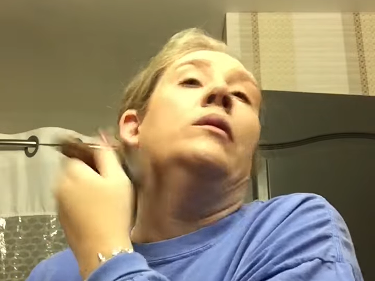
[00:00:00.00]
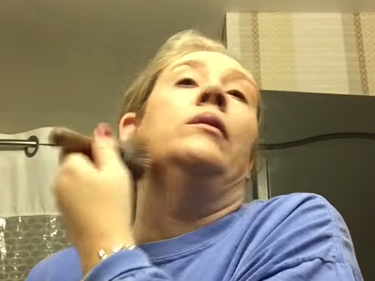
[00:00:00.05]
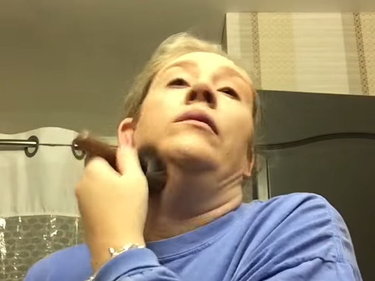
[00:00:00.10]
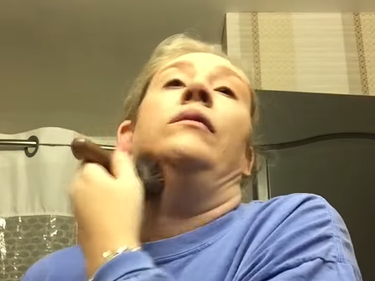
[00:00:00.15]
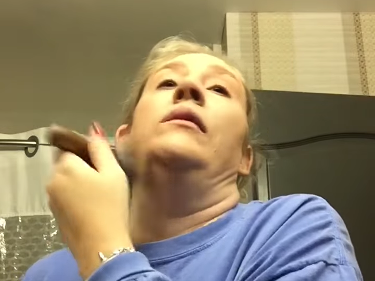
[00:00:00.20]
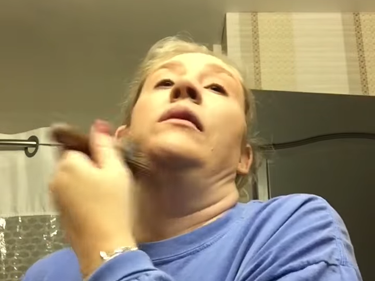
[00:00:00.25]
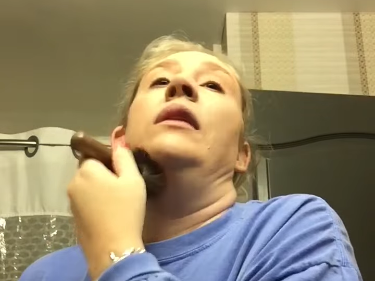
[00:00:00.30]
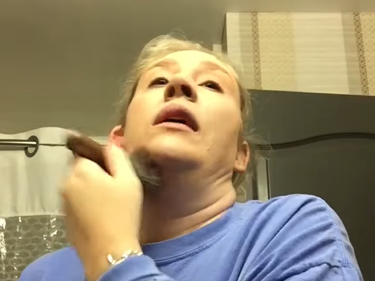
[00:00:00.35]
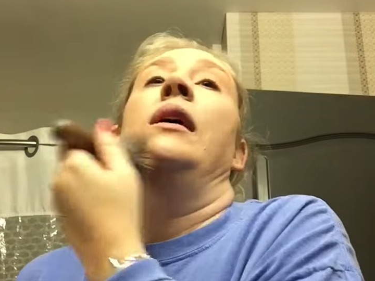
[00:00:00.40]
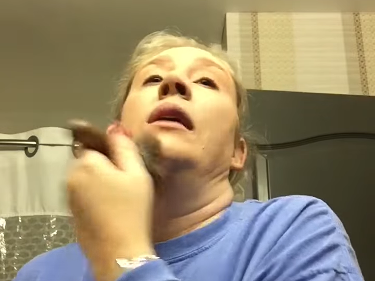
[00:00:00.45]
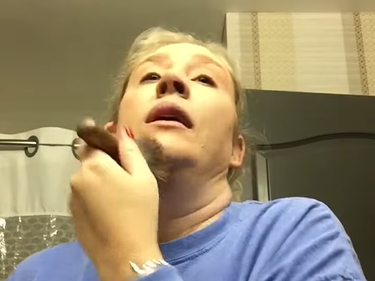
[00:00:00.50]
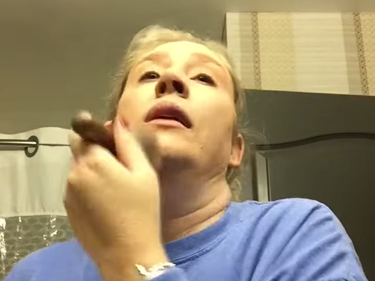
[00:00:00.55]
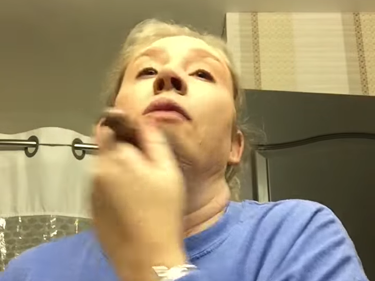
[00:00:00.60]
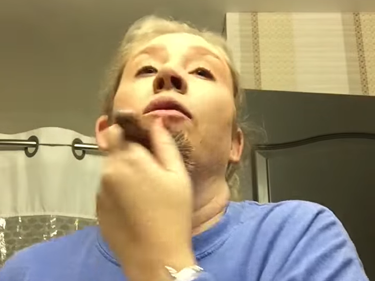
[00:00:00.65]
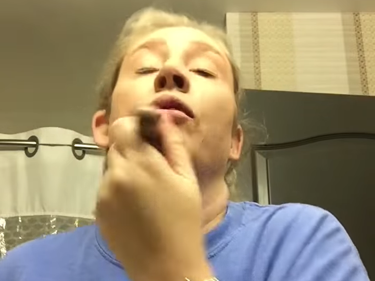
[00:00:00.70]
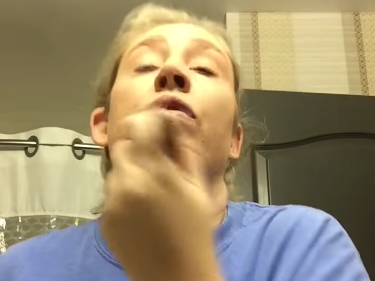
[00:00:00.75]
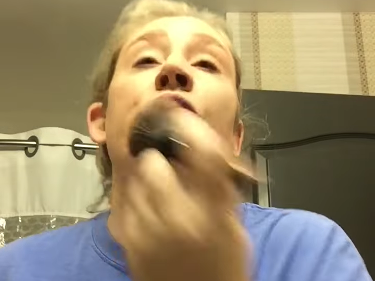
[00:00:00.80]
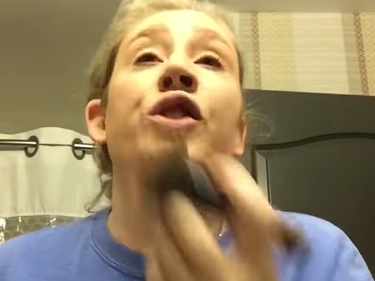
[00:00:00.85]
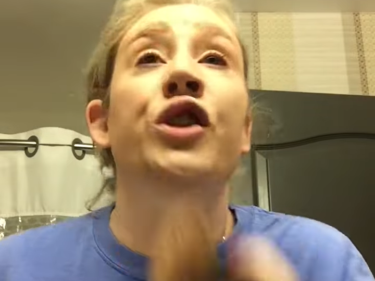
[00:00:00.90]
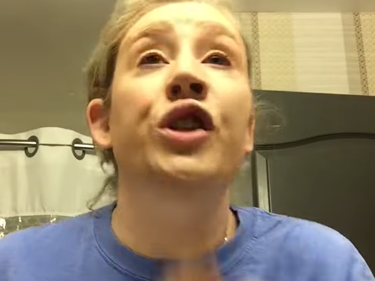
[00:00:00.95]
than,
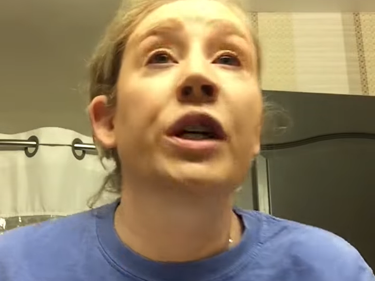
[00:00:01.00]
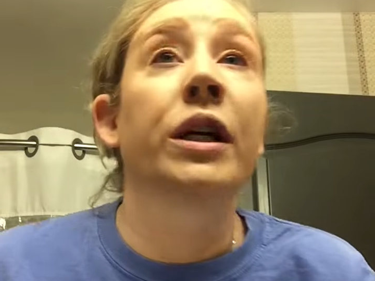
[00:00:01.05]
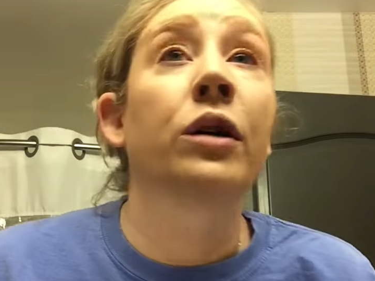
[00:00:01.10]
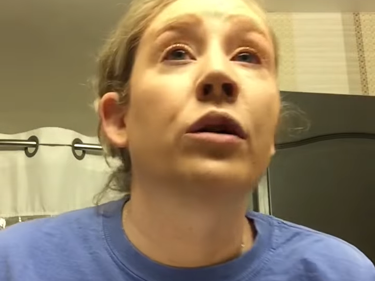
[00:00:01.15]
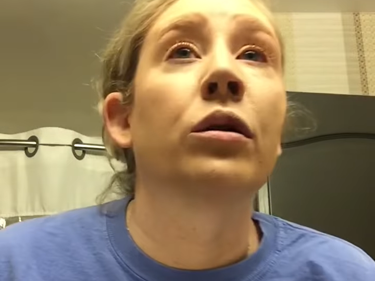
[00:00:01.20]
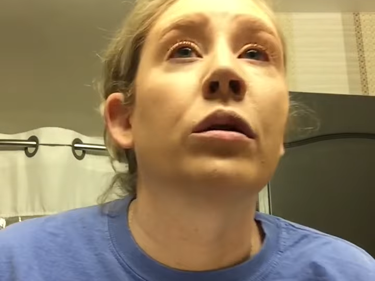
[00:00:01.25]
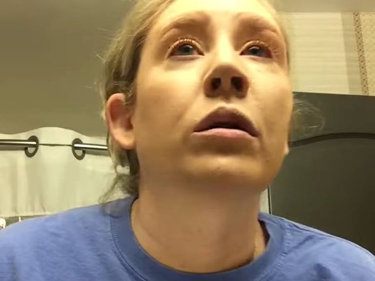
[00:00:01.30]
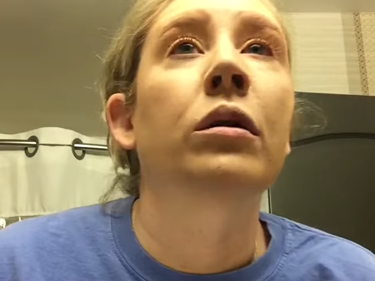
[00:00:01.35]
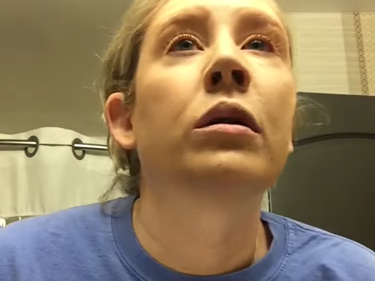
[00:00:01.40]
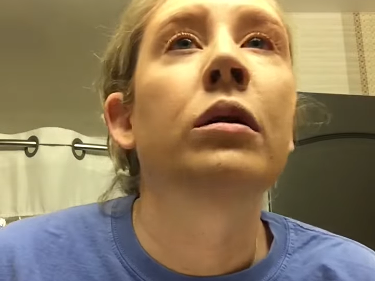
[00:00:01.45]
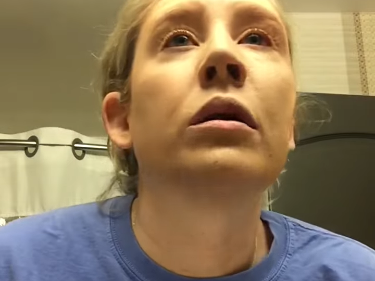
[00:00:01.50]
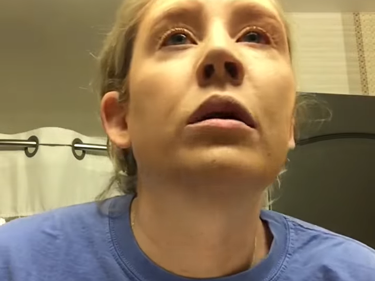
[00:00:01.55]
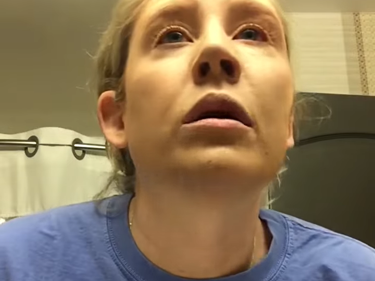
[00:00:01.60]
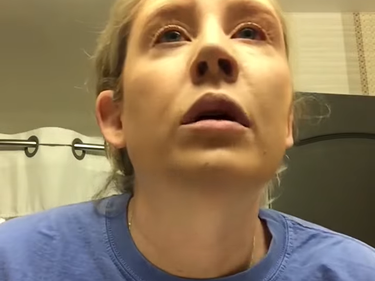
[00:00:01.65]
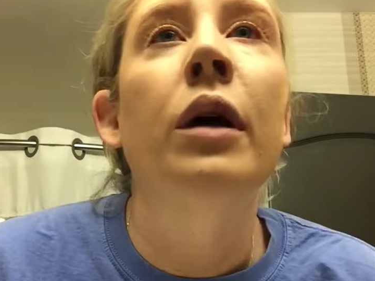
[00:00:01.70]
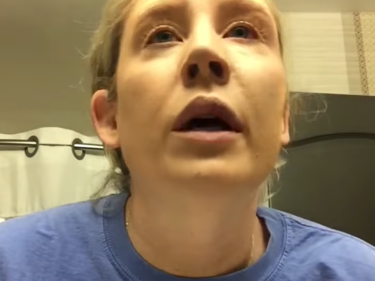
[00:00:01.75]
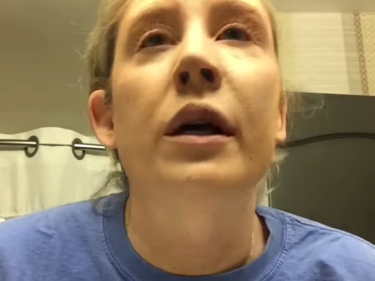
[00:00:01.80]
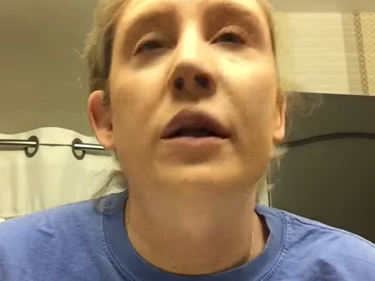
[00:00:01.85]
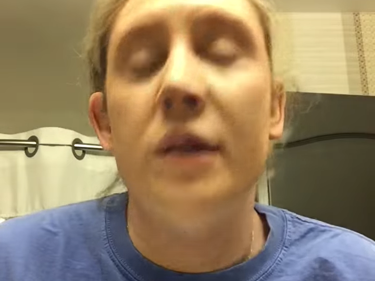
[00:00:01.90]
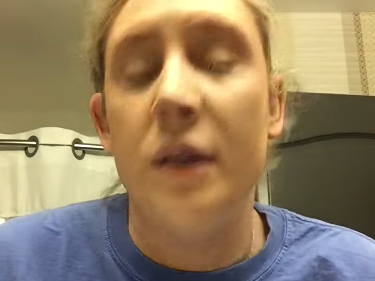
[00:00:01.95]
or sheer
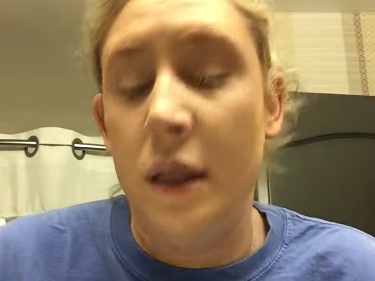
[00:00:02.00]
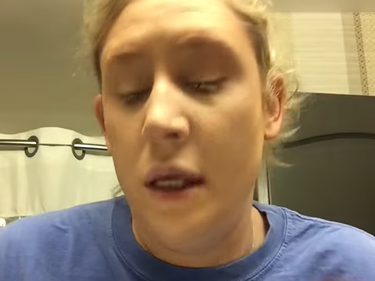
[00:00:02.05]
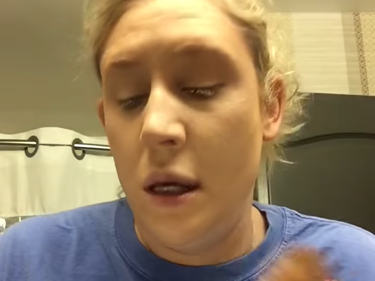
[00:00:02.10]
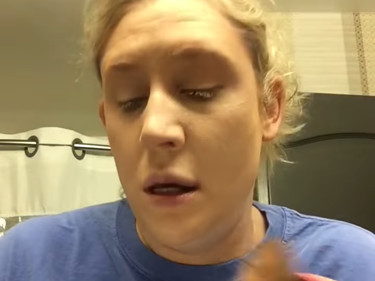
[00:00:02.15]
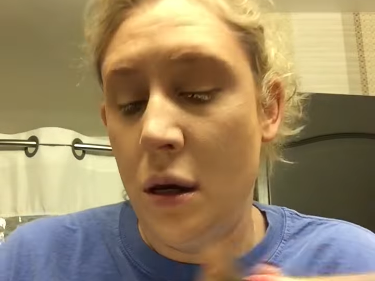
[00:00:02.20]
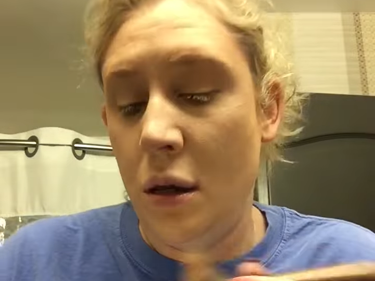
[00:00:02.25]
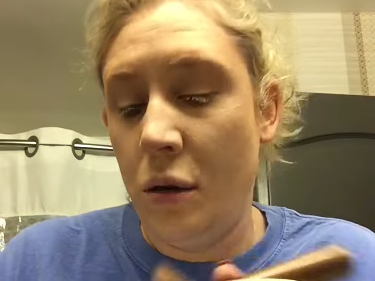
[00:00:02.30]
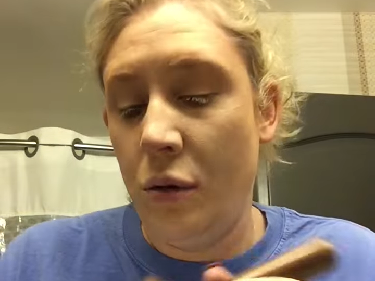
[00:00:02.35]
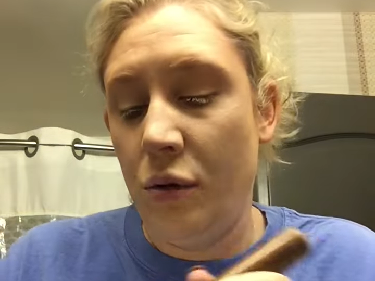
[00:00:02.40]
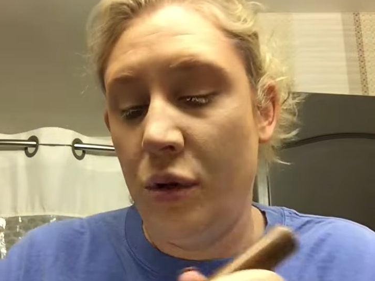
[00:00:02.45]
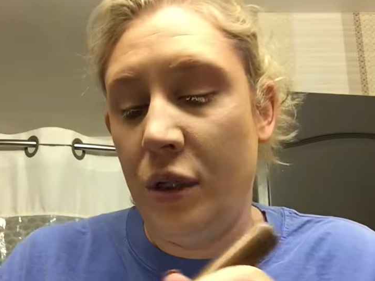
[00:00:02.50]
as the other